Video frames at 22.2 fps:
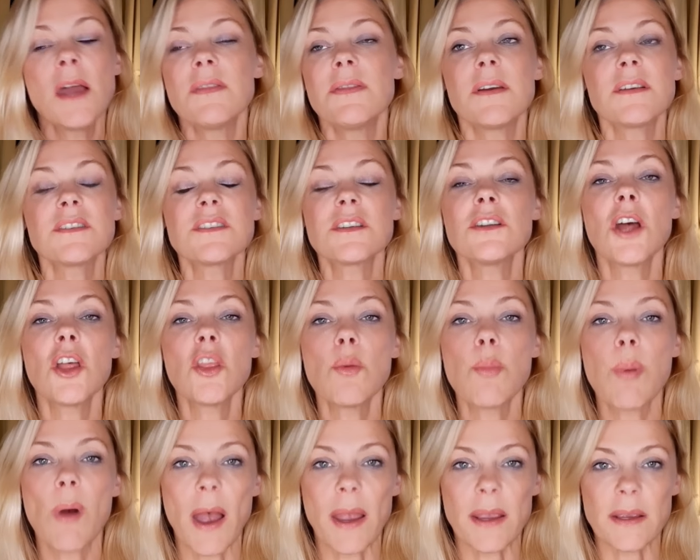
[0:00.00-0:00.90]
There's
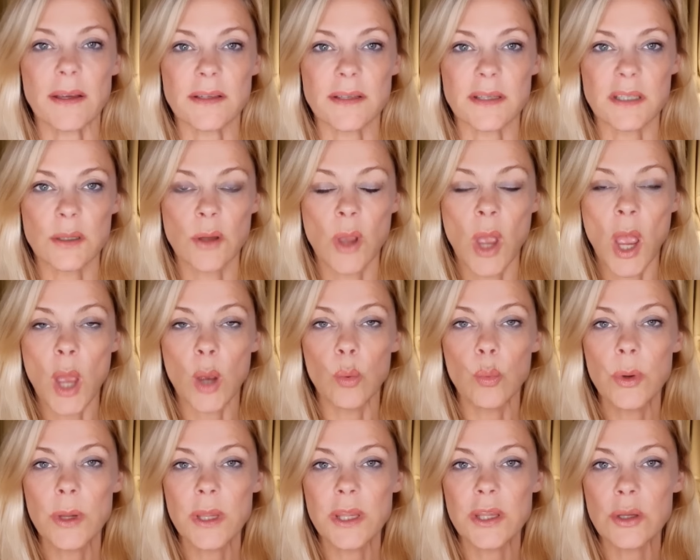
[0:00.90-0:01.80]
another bias.
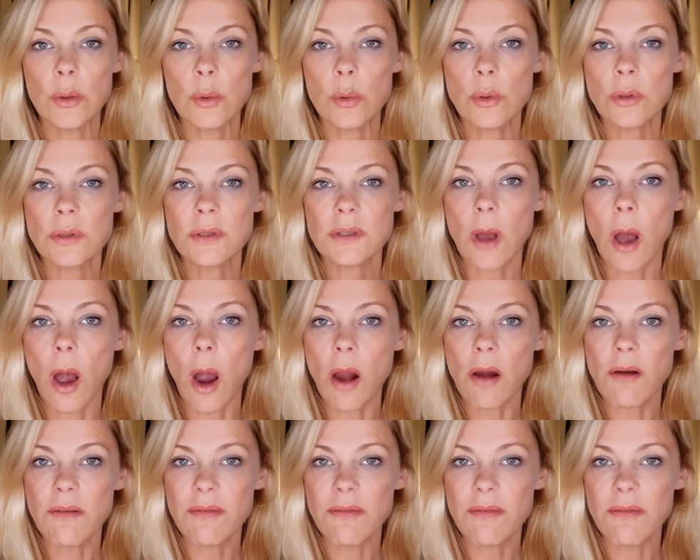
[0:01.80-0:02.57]
We use our